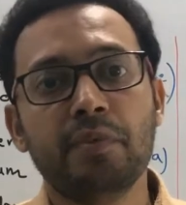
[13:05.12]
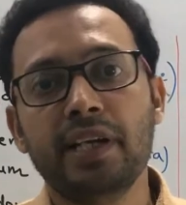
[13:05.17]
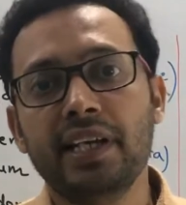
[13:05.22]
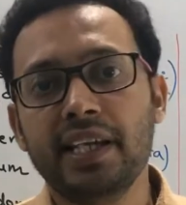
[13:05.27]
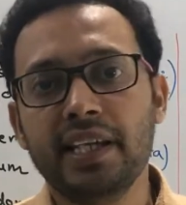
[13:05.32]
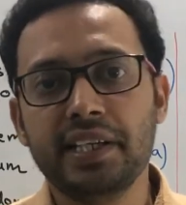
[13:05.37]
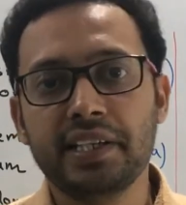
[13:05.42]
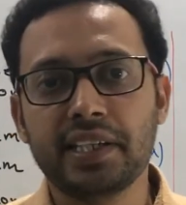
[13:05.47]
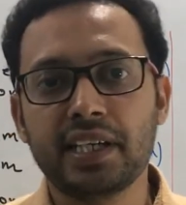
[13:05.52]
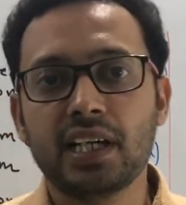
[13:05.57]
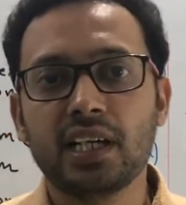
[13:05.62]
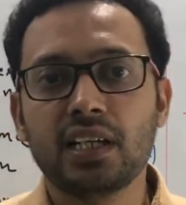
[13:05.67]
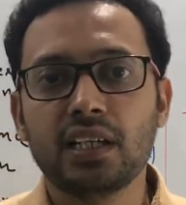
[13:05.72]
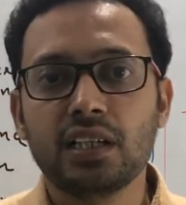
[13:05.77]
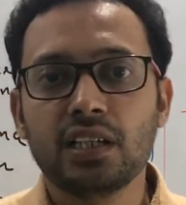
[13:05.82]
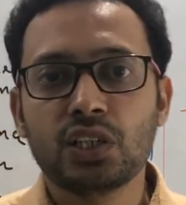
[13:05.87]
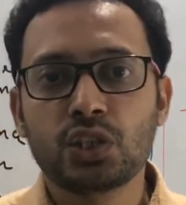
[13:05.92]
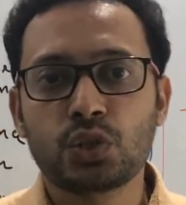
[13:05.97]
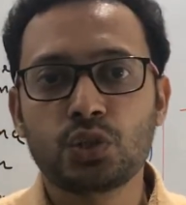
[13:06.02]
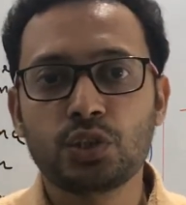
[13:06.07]

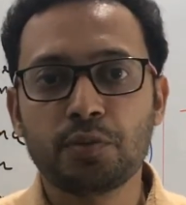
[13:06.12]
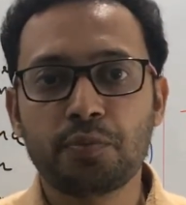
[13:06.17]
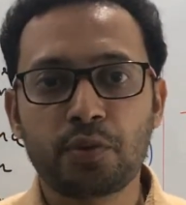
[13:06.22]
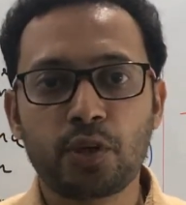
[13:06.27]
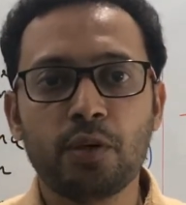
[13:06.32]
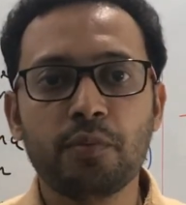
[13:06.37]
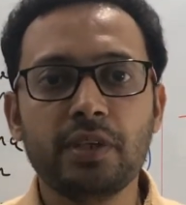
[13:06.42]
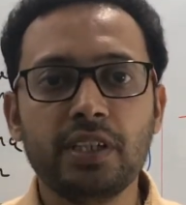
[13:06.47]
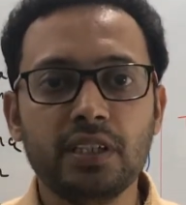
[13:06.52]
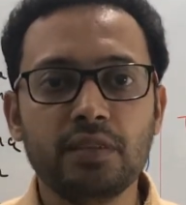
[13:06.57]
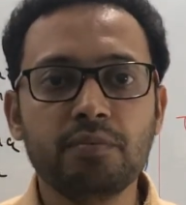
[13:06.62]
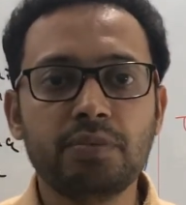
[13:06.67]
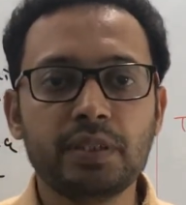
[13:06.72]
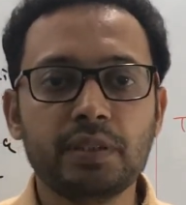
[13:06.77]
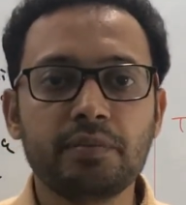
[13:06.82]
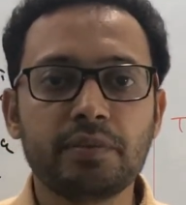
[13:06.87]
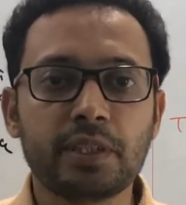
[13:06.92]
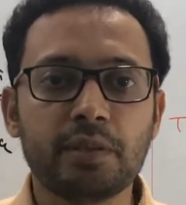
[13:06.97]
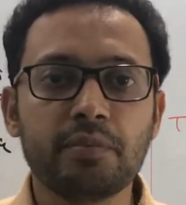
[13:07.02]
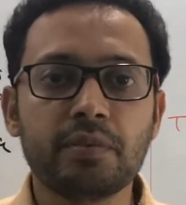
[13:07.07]
malaria, so the prominent
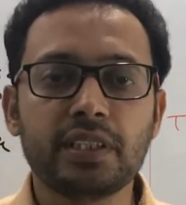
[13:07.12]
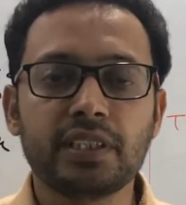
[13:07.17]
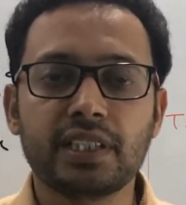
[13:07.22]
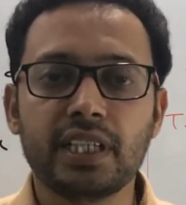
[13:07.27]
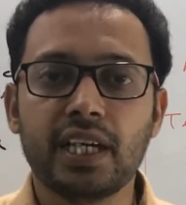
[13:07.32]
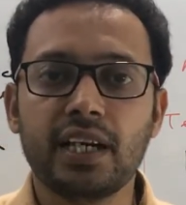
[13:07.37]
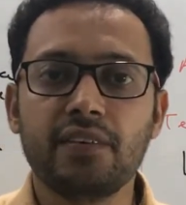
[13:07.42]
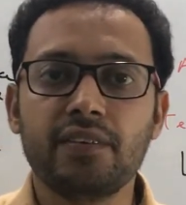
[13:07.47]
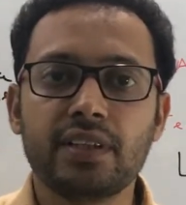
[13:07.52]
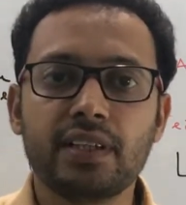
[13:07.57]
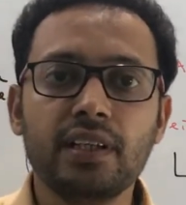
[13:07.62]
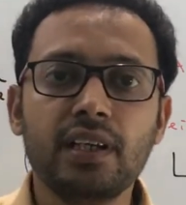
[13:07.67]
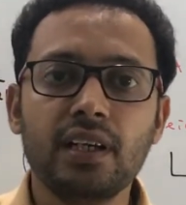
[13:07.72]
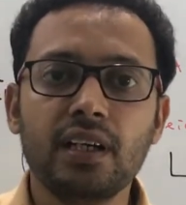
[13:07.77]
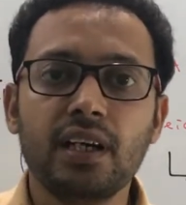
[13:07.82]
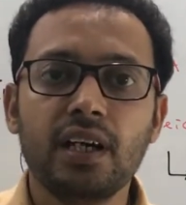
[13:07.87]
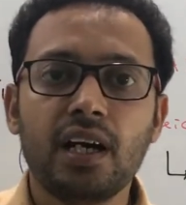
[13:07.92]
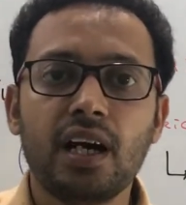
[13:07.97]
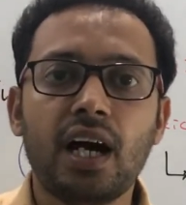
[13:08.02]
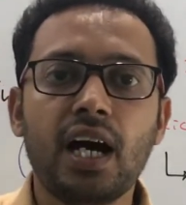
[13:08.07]
symptom, they have
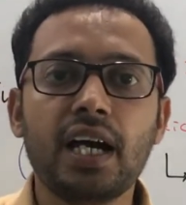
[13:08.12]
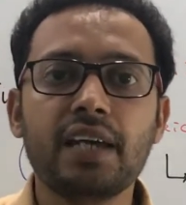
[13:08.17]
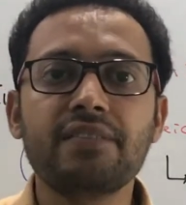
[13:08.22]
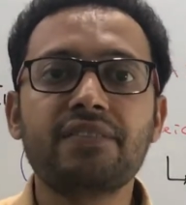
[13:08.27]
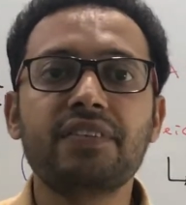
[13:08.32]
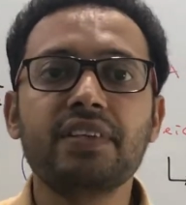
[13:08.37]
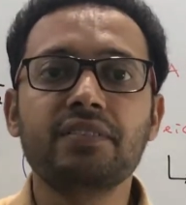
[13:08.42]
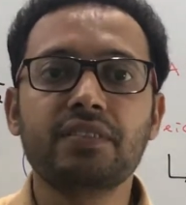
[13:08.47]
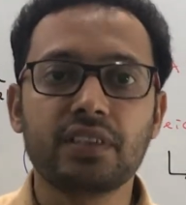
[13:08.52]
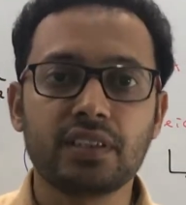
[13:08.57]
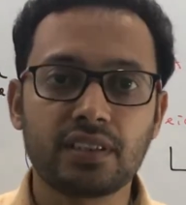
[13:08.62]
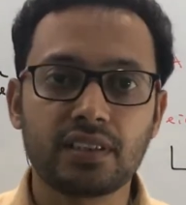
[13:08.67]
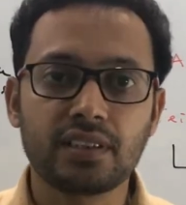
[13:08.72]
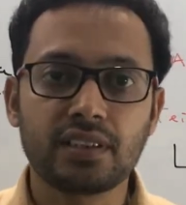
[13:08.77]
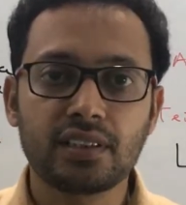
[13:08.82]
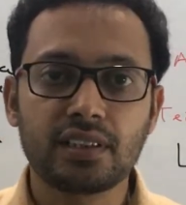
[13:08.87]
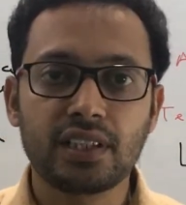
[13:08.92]
a high fever.